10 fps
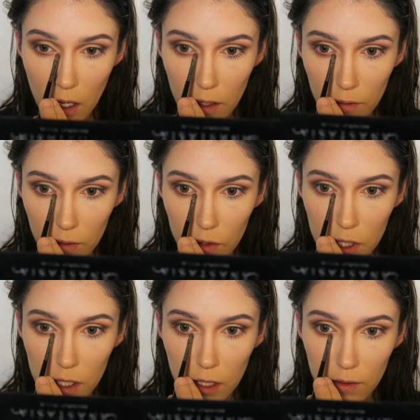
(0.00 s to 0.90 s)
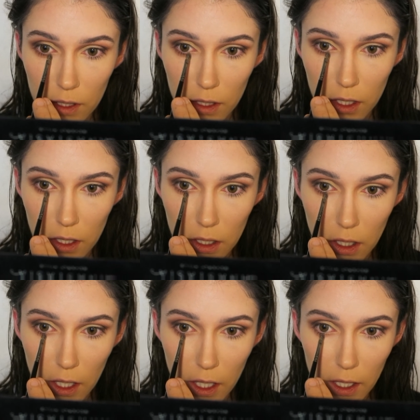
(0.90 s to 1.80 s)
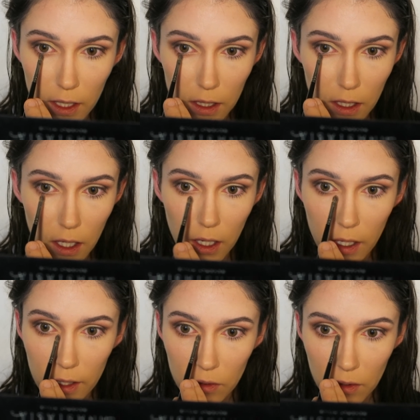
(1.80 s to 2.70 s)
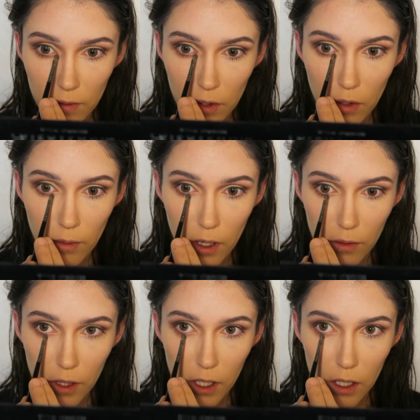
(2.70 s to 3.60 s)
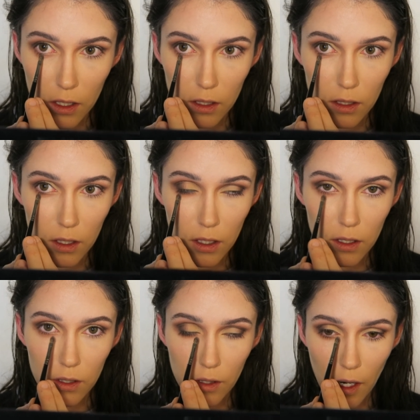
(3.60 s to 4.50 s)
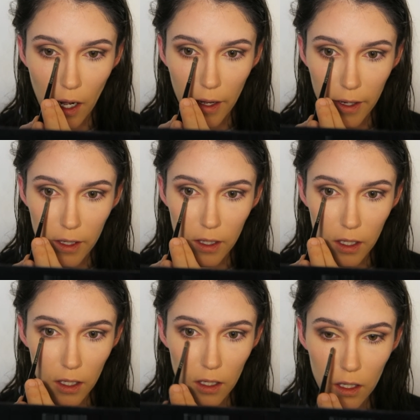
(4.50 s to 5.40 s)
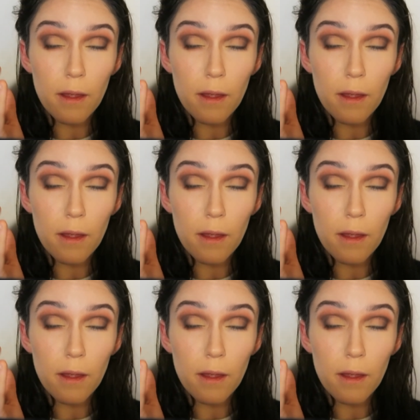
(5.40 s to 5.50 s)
And if you just leave a light line or even go back with like a glitter or a highlight,